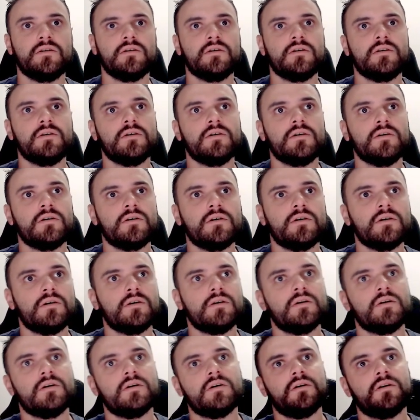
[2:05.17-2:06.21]

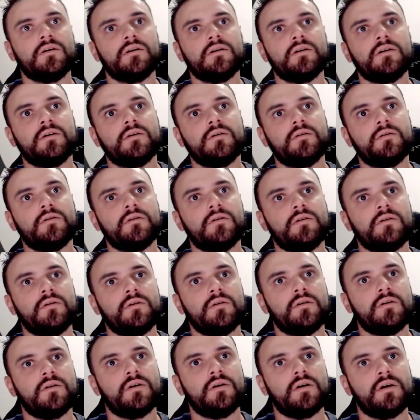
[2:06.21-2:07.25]

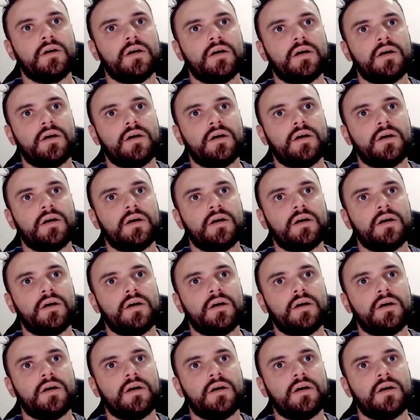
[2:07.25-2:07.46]
Nobody speaks.